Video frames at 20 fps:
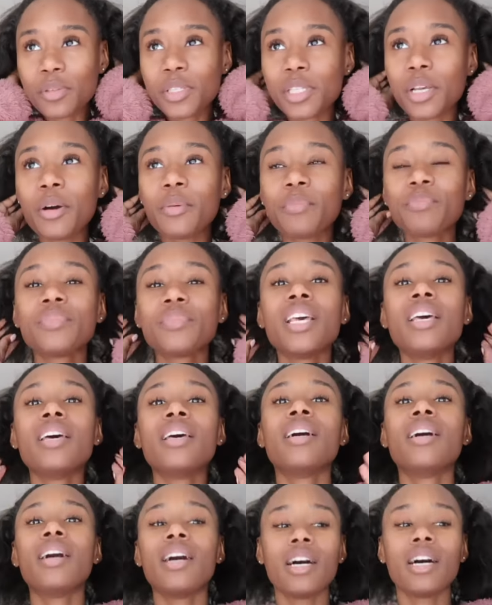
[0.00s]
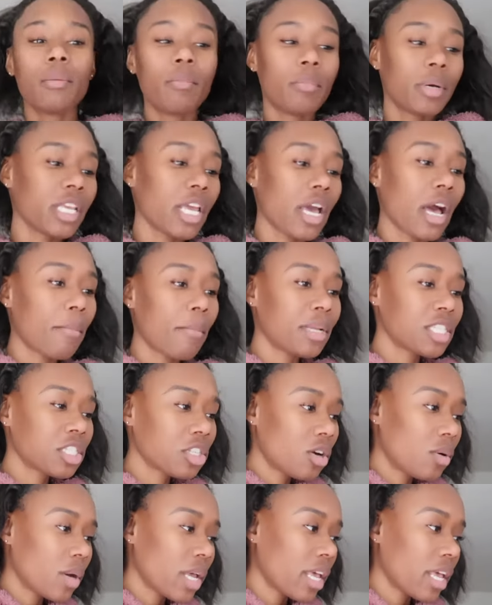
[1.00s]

So, um, but yeah, I'm about to go